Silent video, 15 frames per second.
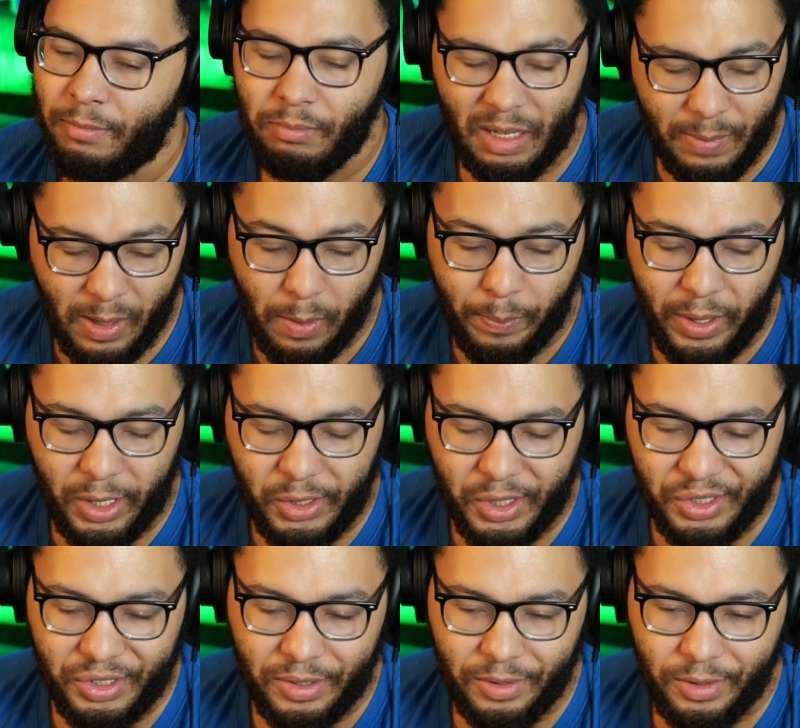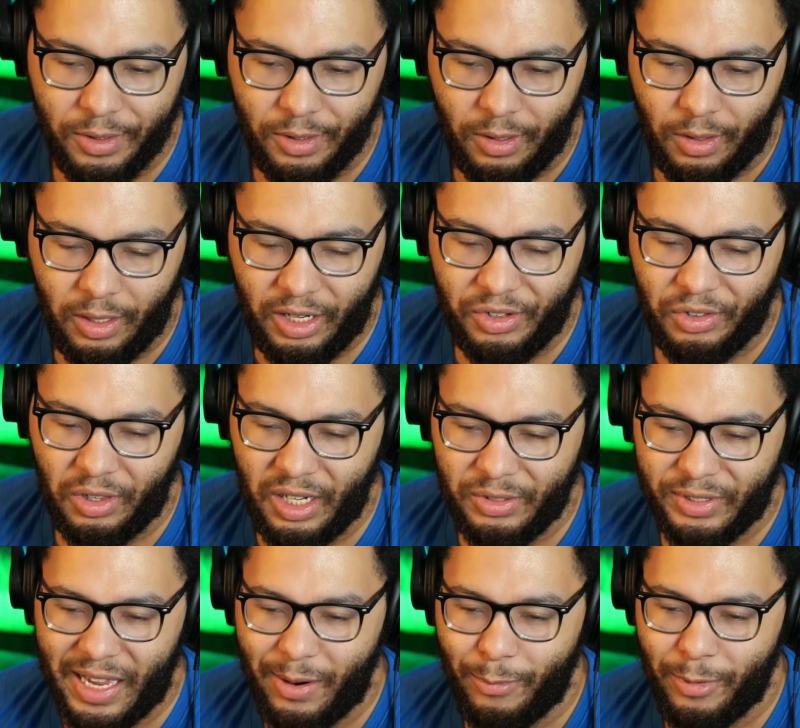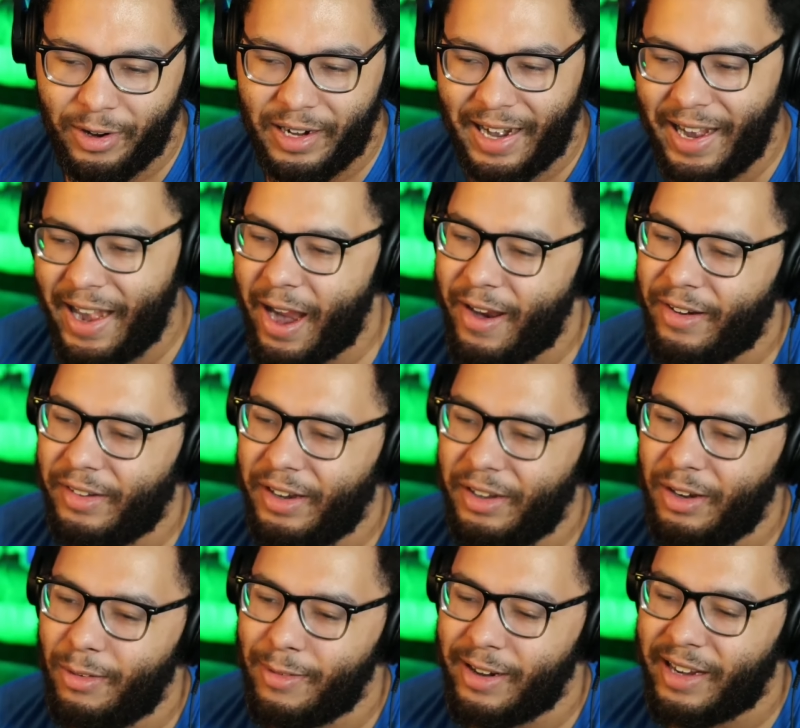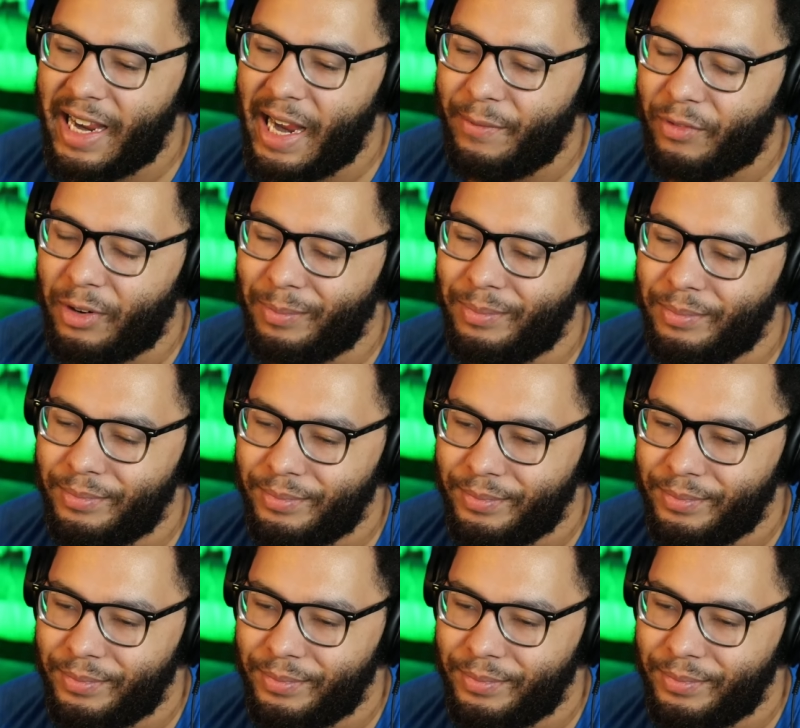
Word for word: Might be on Pinterest. At least, at least that word I ne- didn't know where it came from.